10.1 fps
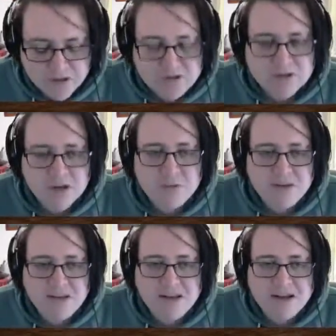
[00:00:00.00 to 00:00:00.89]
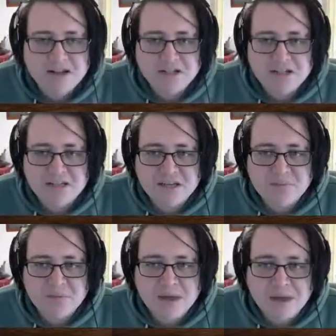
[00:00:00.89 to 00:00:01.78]
So we'd need actually
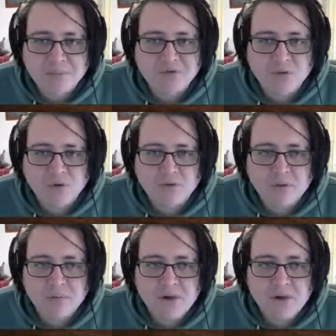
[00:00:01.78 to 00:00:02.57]
deeper maps for them.